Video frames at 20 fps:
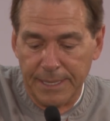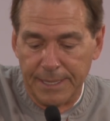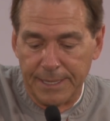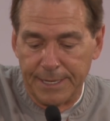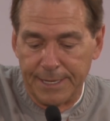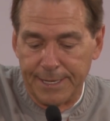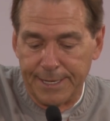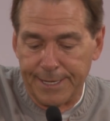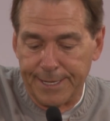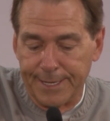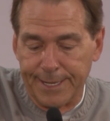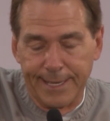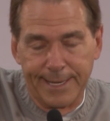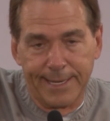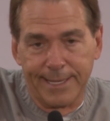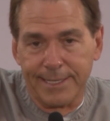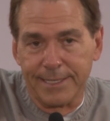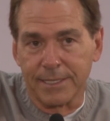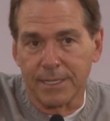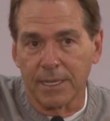
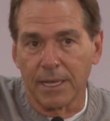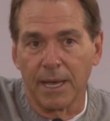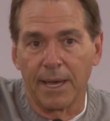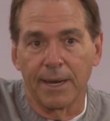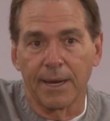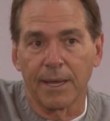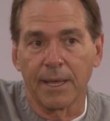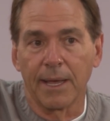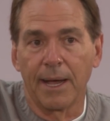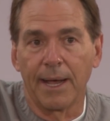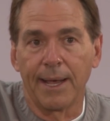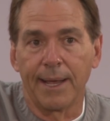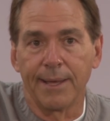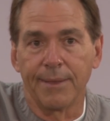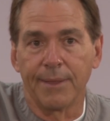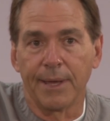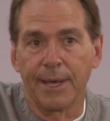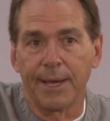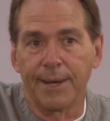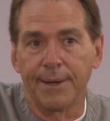And he's the kind of
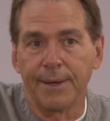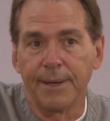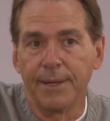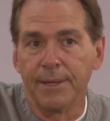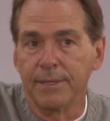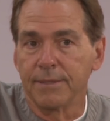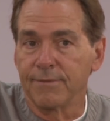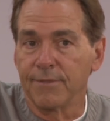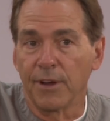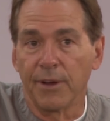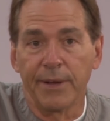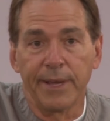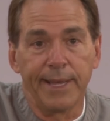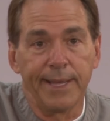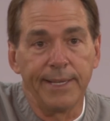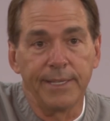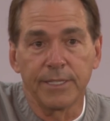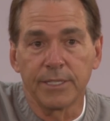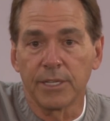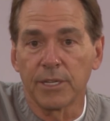guy that very
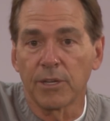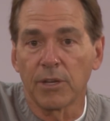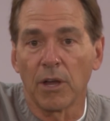easy to